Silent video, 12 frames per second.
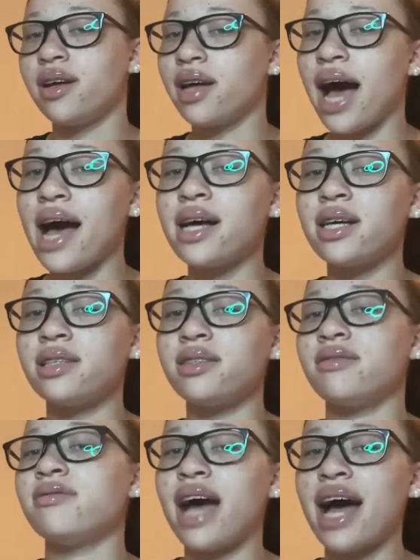I
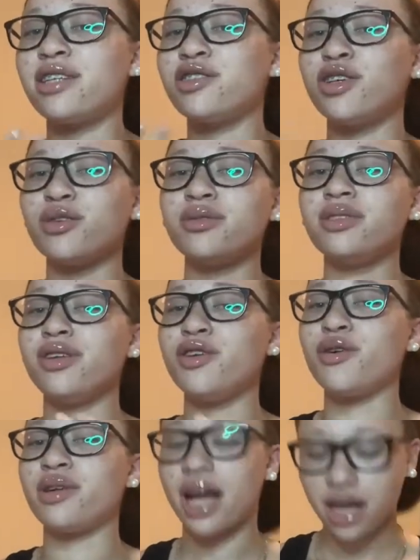I chose to
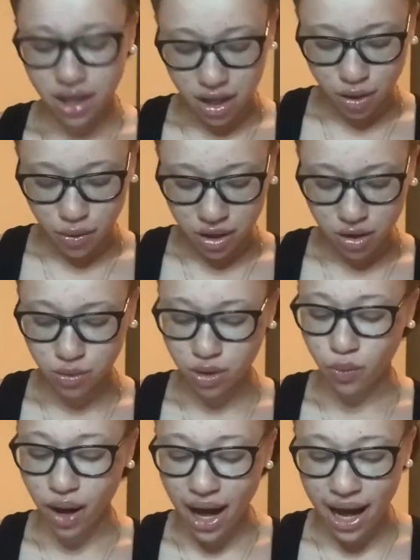do. Like another question was
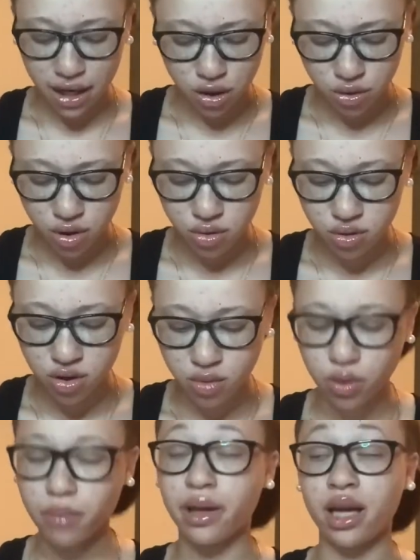why I do YouTube.
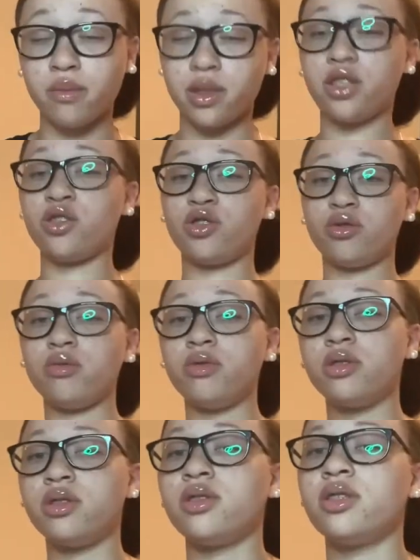What made me choose
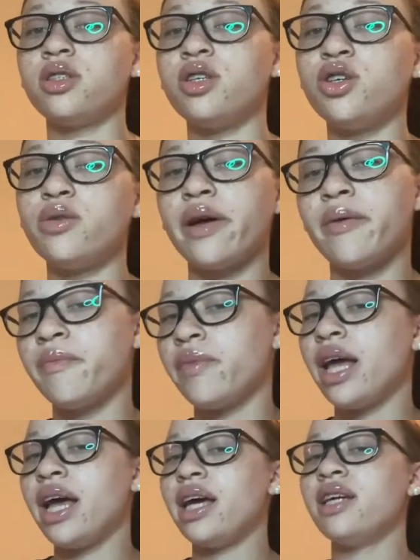to do it?
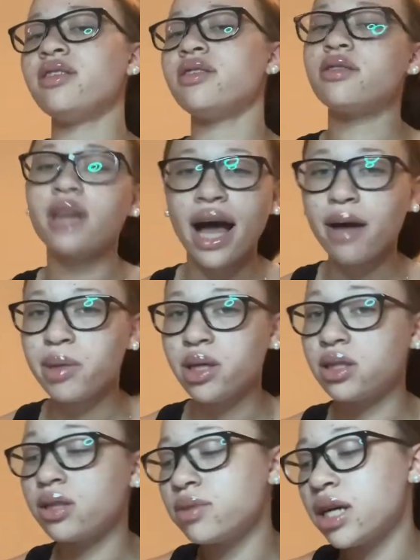It's just I be
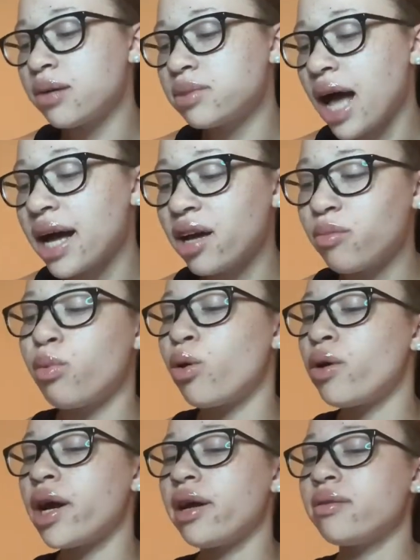sometimes I get
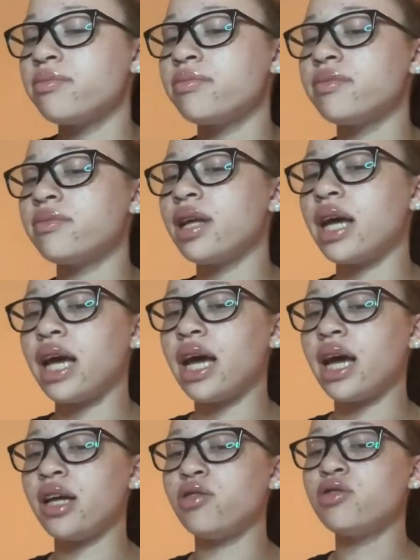bored,
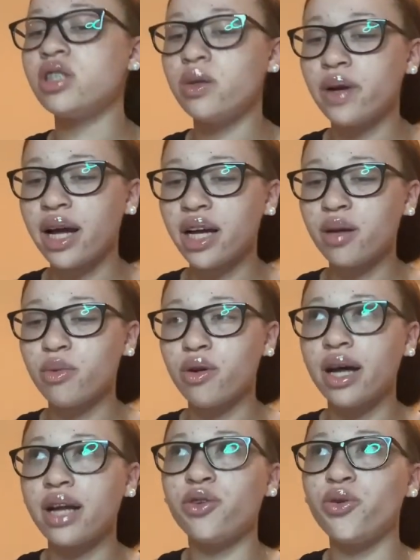and usually when I get bored,
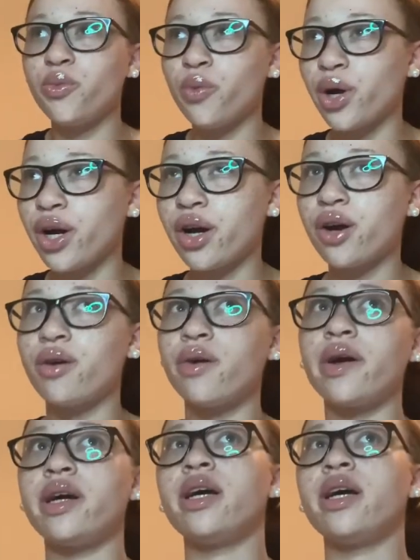I do work or